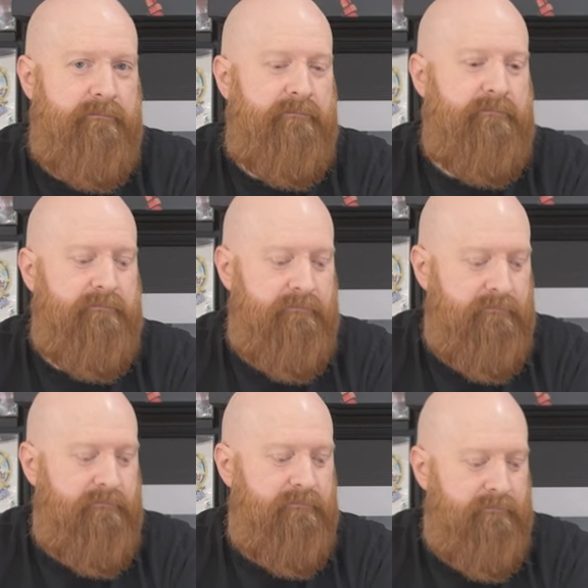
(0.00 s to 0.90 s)

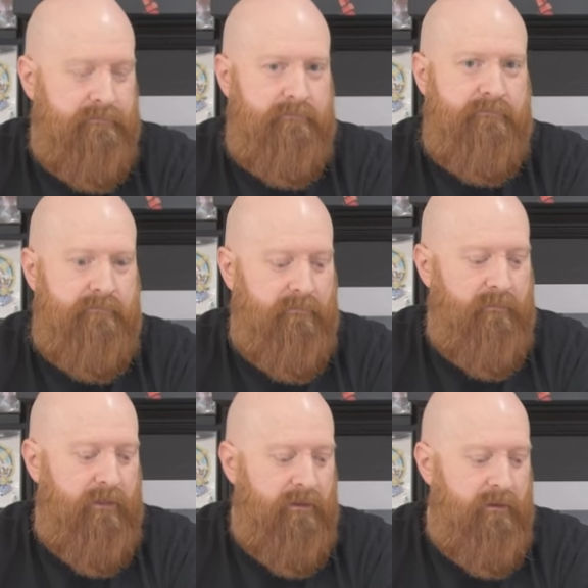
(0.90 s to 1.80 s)

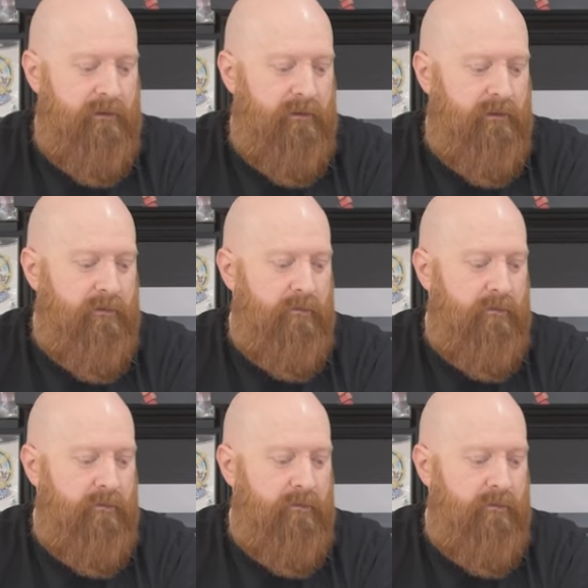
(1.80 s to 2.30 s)
The person shown says nothing.